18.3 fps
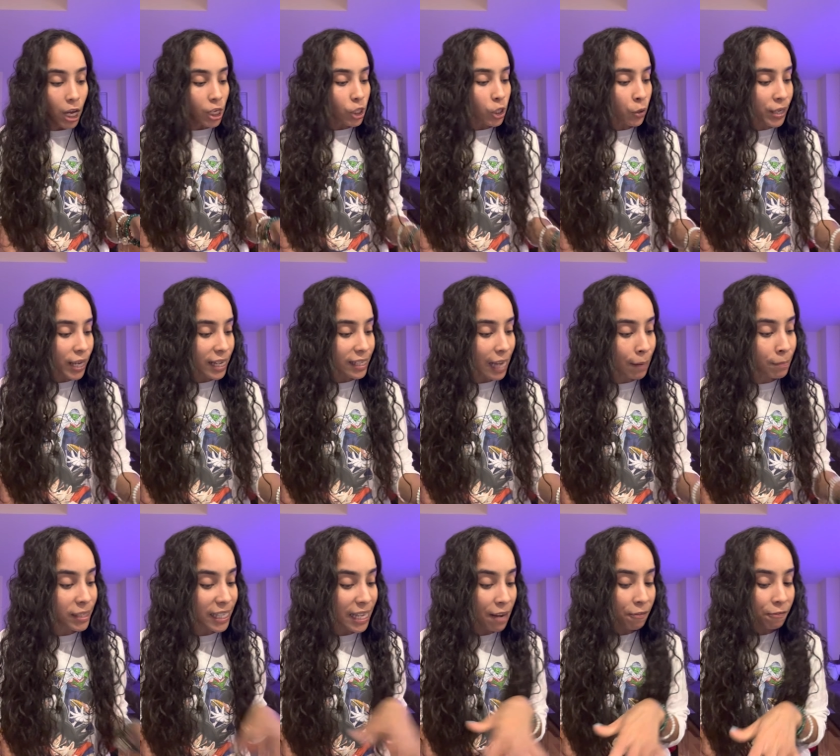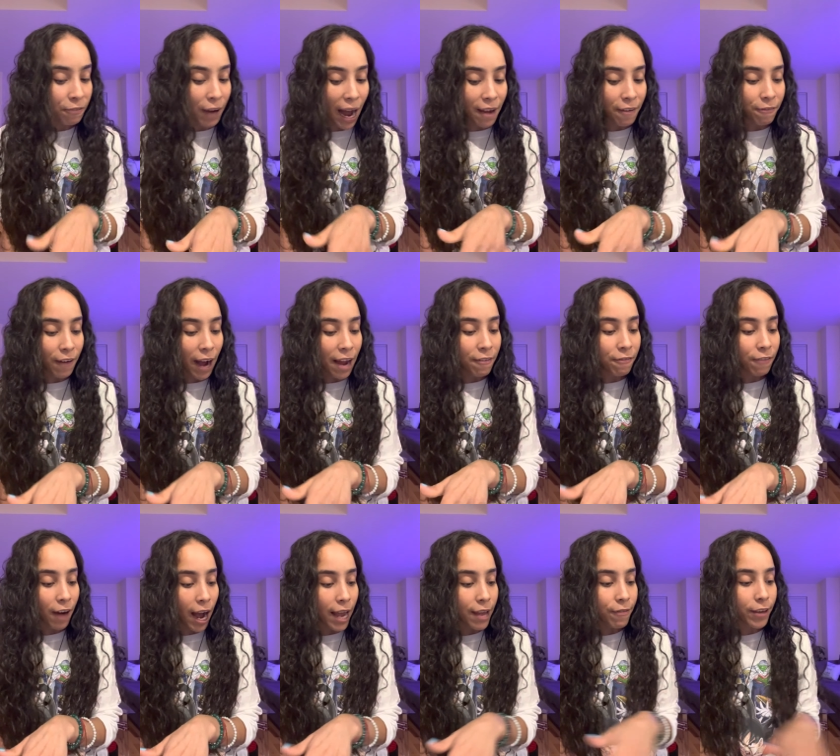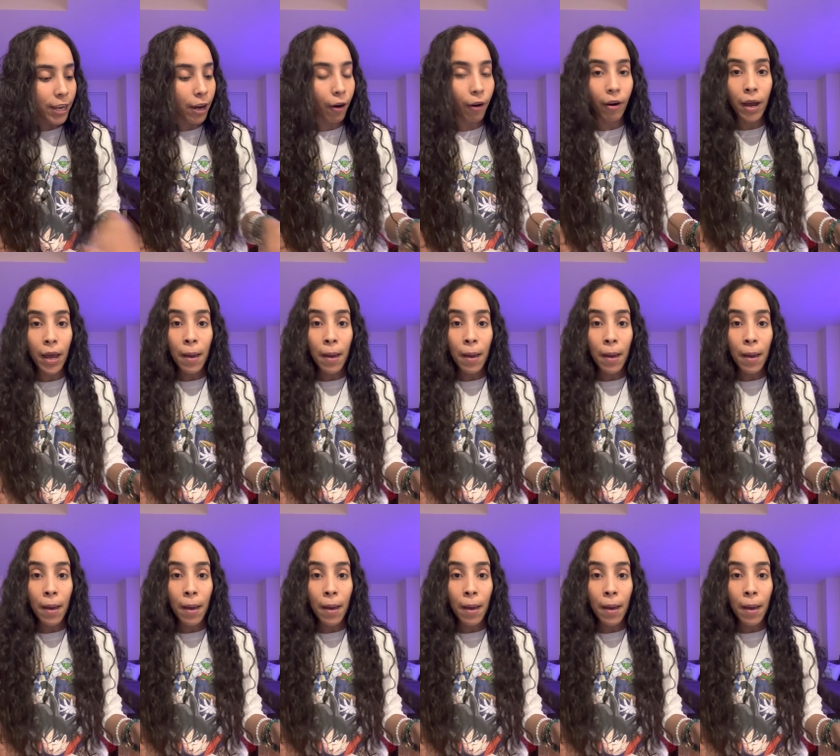So yes, I'm seeing 555 here.